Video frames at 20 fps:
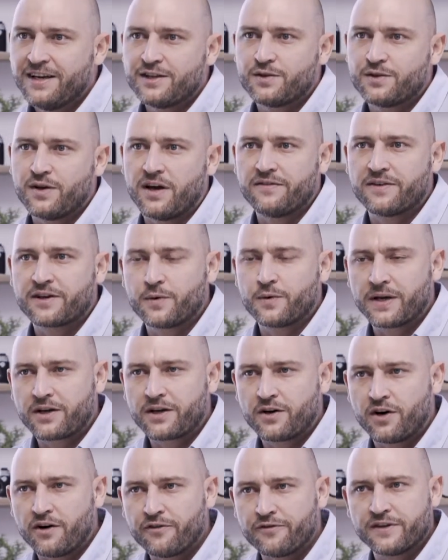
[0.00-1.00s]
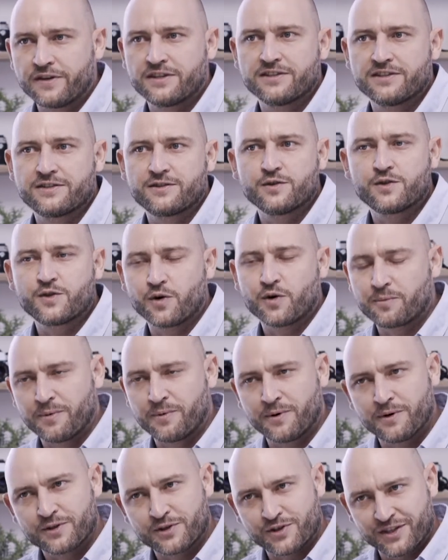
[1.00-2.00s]
to have a quick coffee just to talk
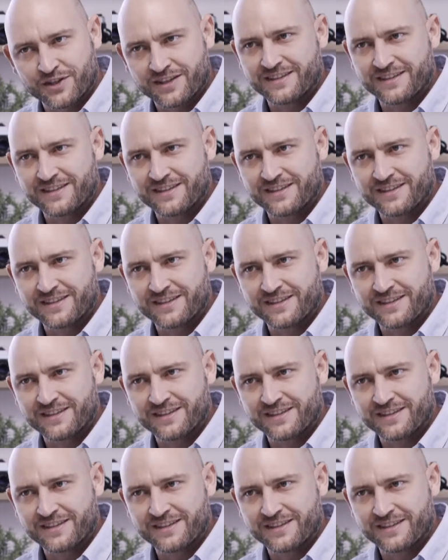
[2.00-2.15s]
bullshit.